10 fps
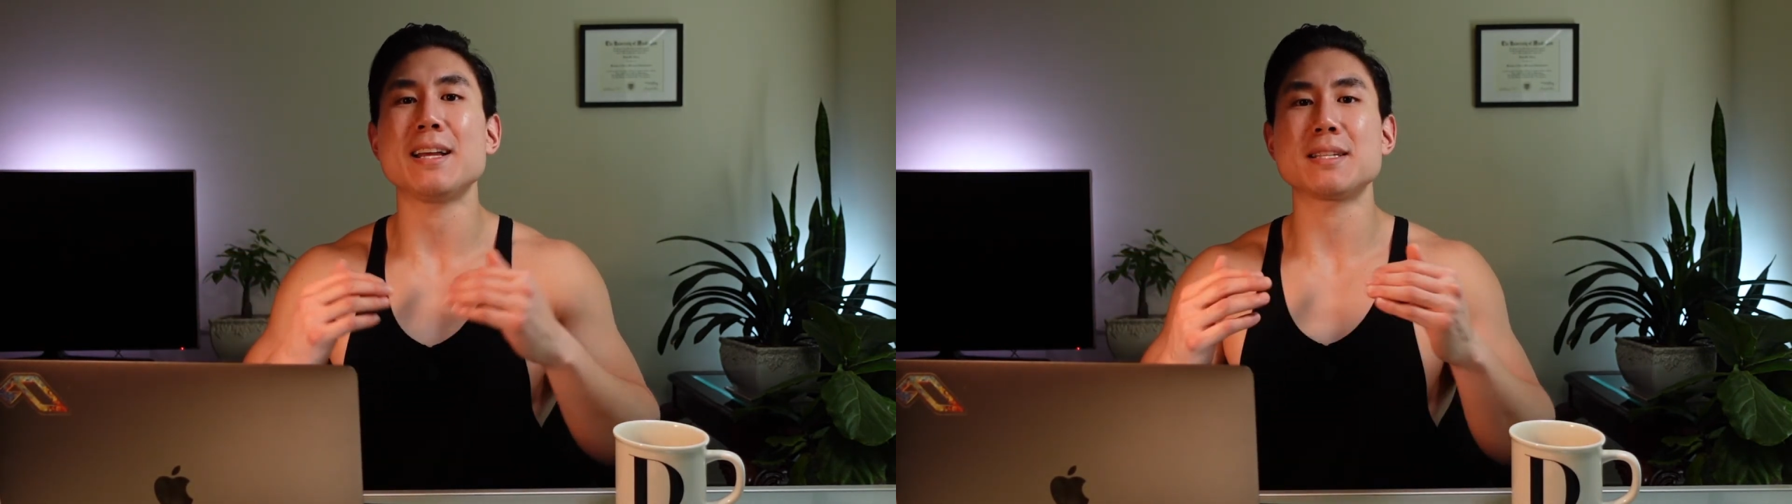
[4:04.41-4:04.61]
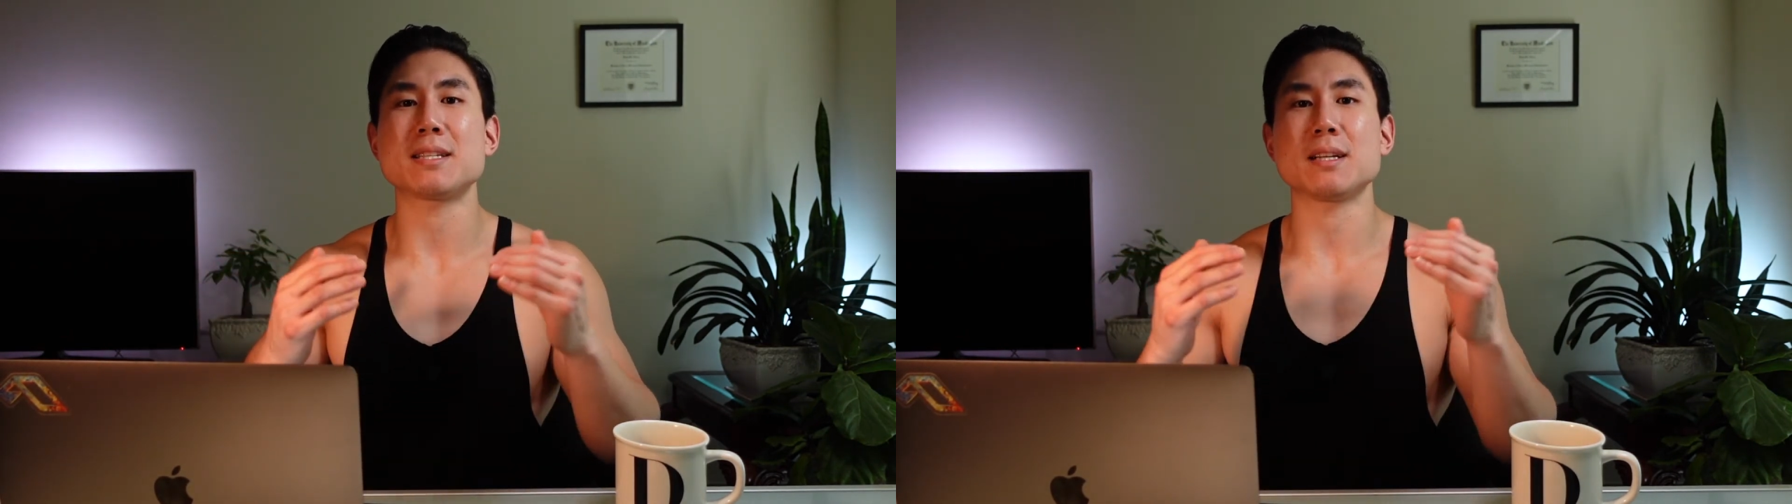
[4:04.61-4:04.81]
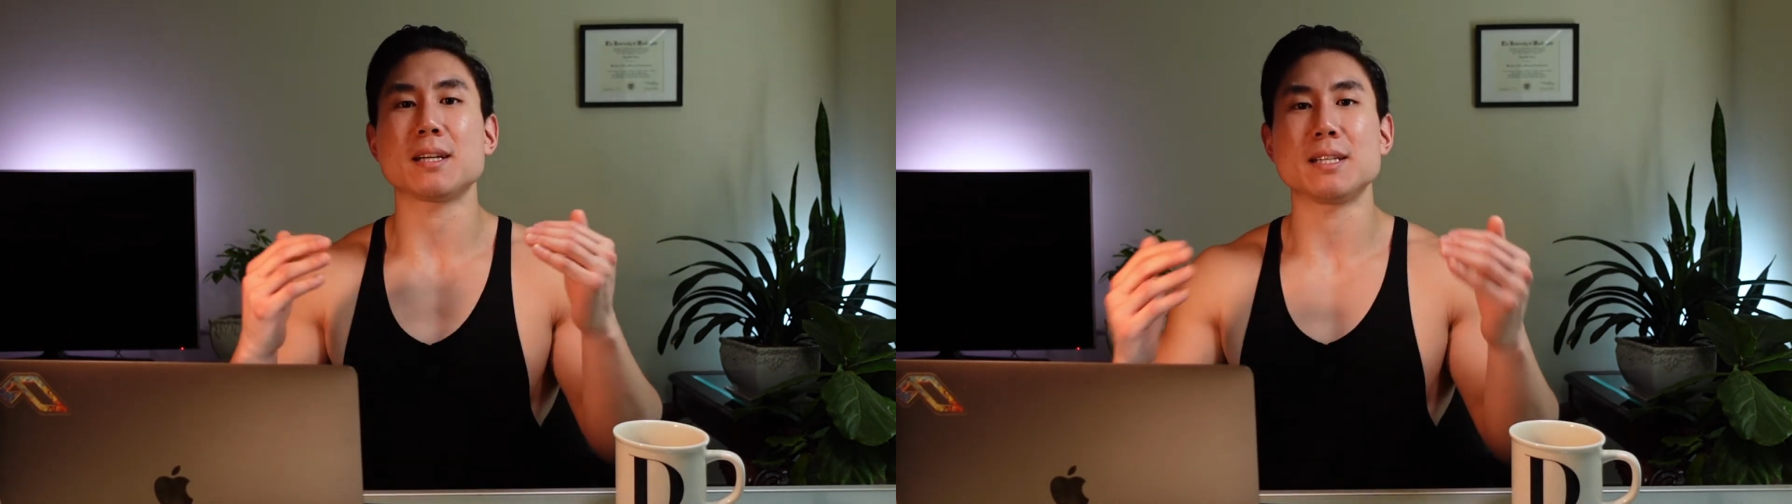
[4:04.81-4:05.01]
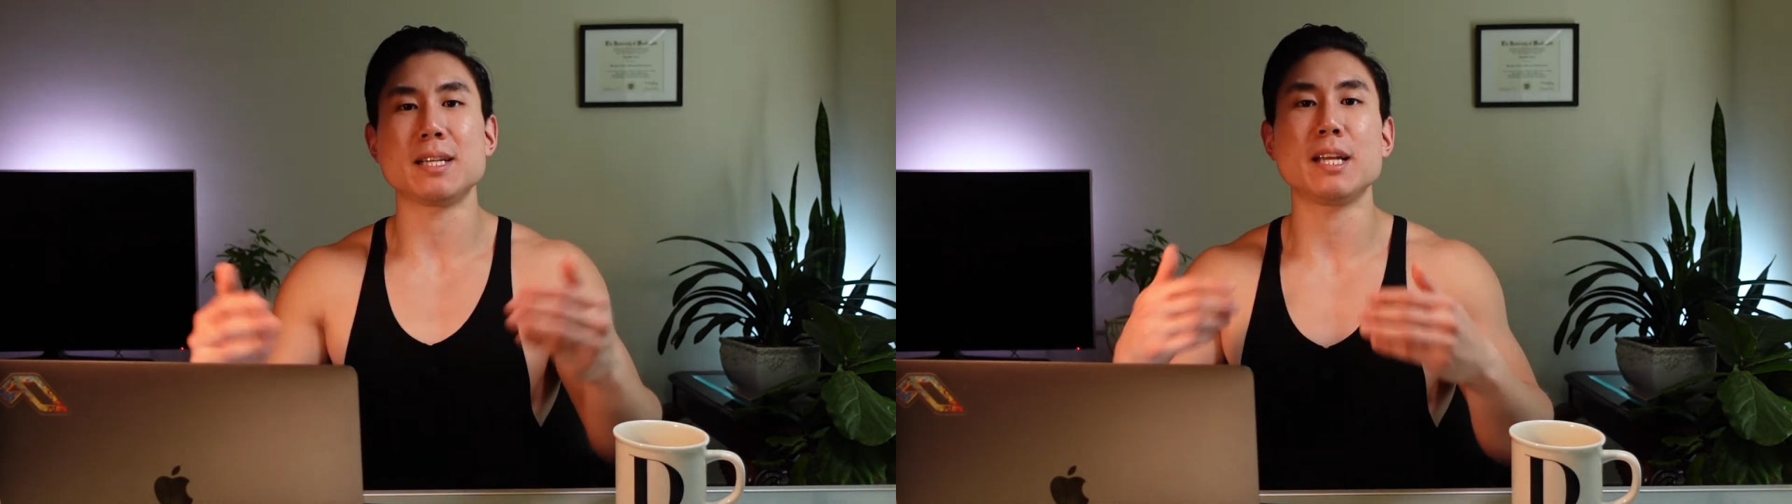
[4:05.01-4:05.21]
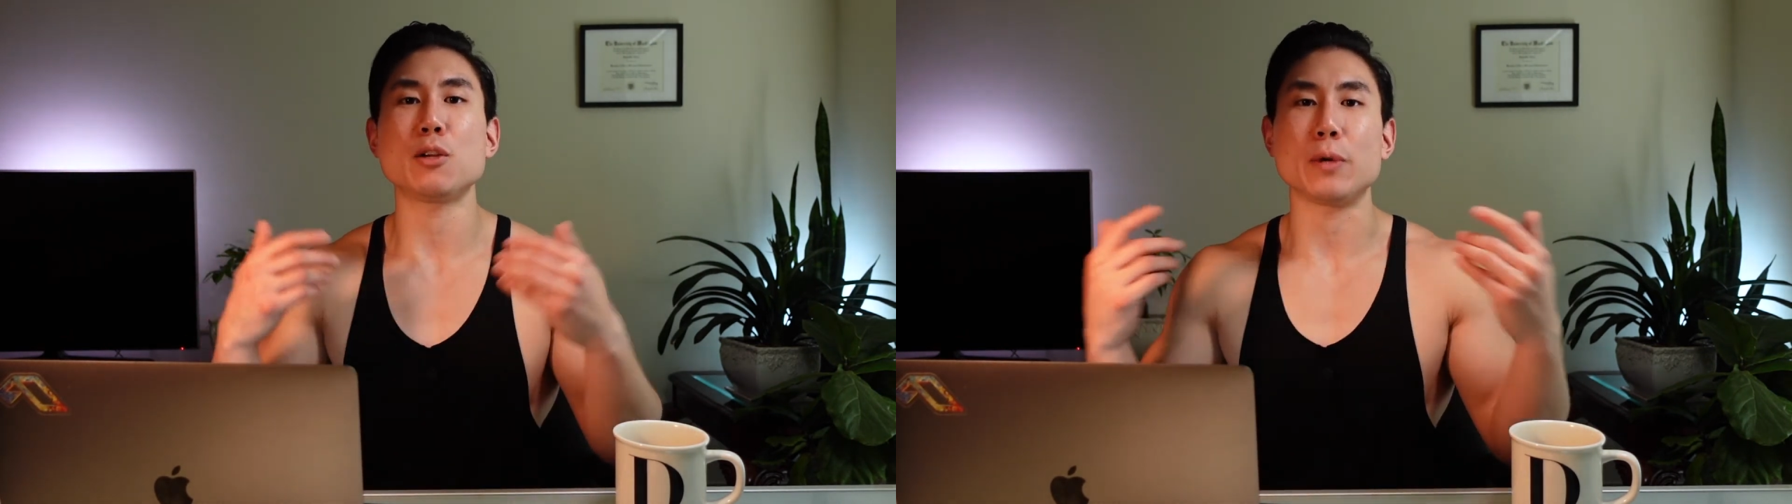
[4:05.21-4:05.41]
is to
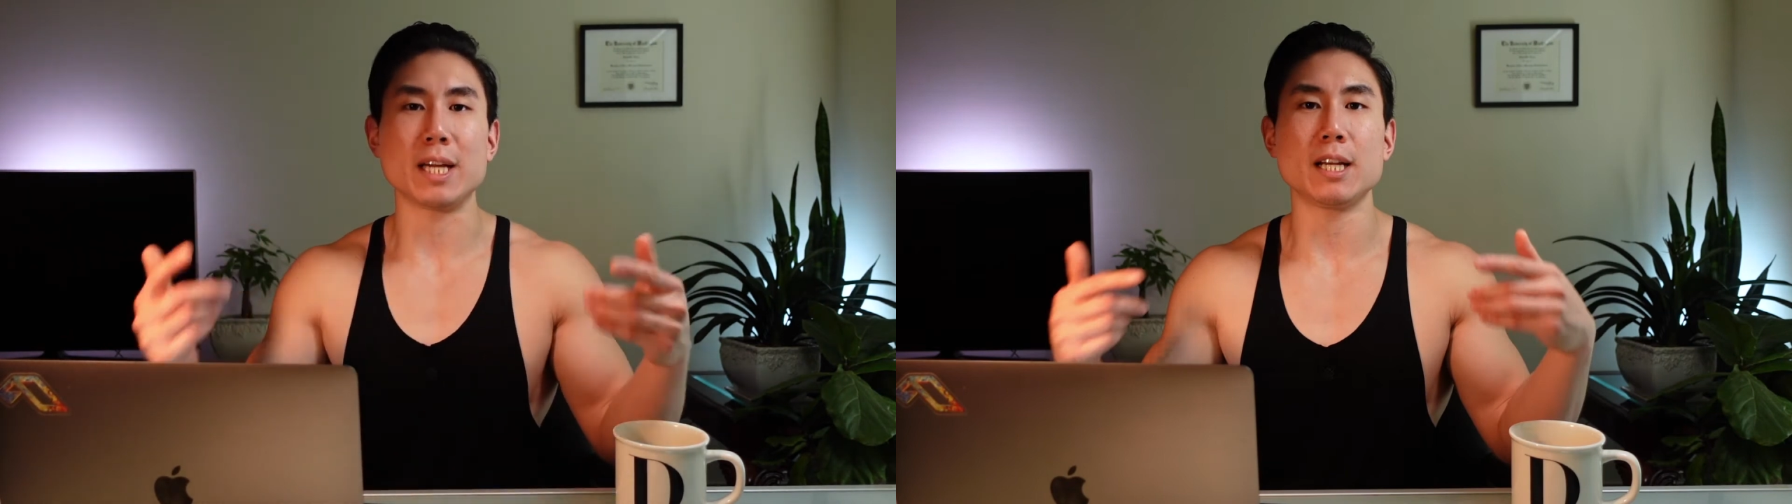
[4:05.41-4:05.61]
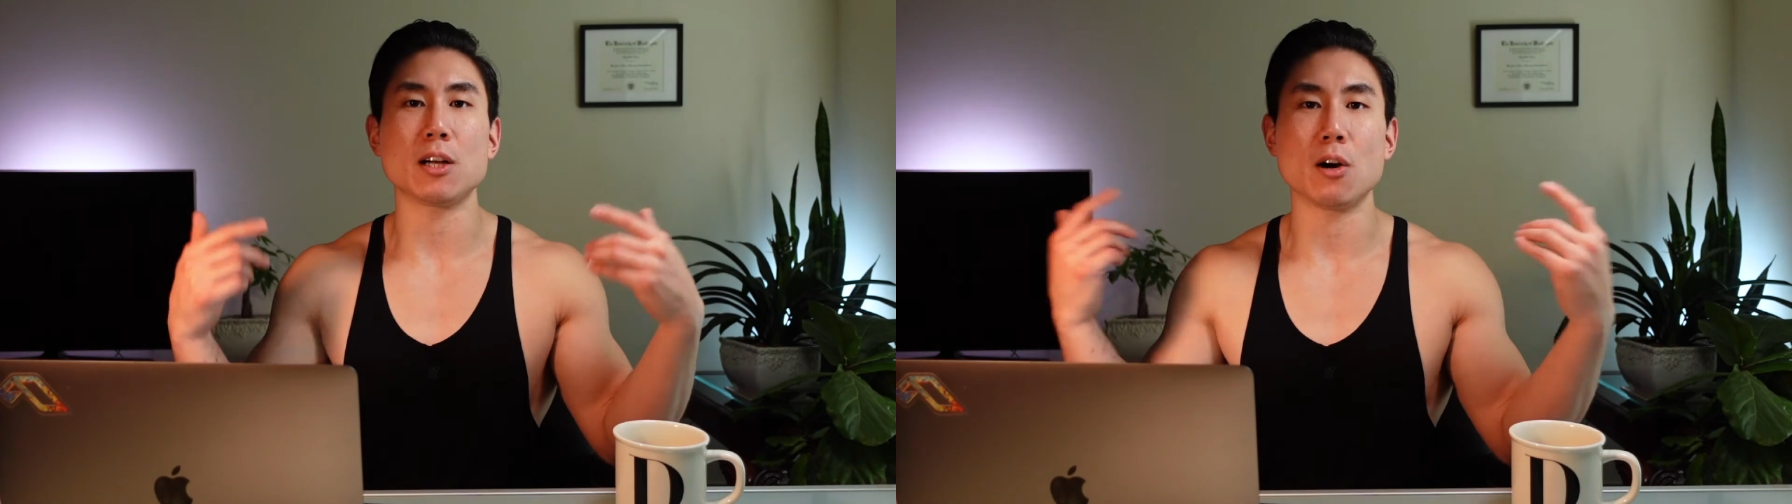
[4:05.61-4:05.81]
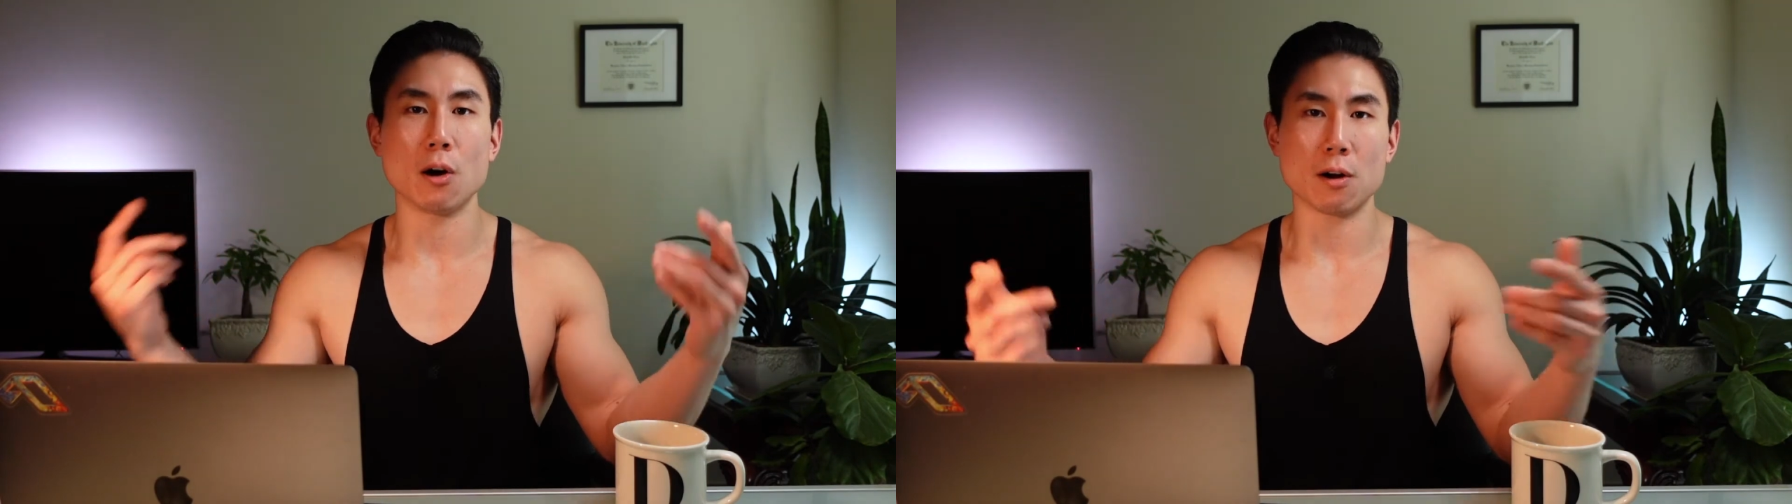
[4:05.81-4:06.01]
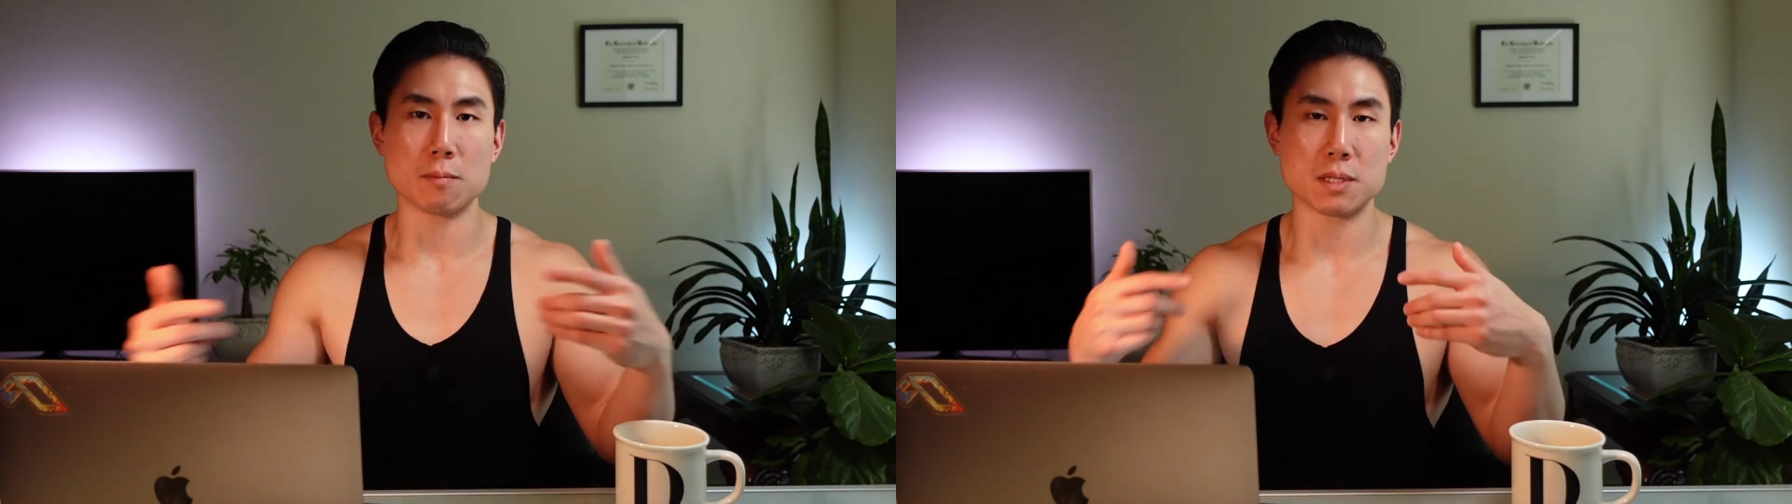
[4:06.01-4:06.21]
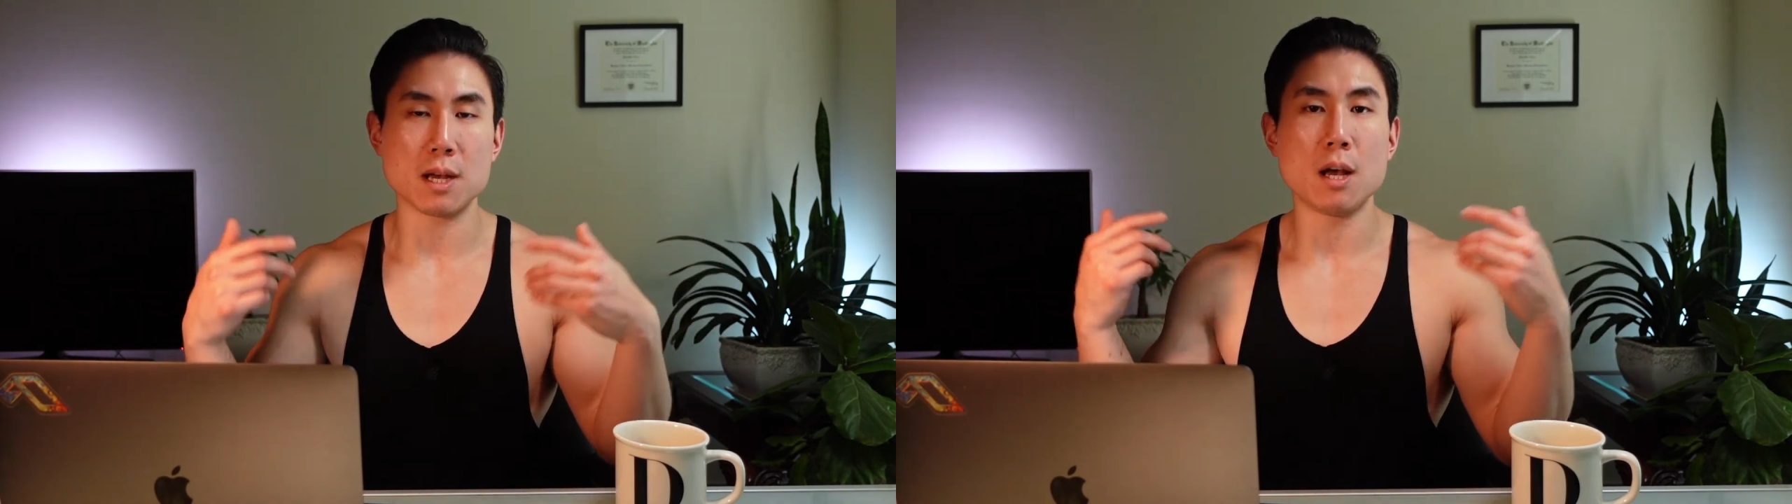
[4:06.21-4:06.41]
continue eating carbs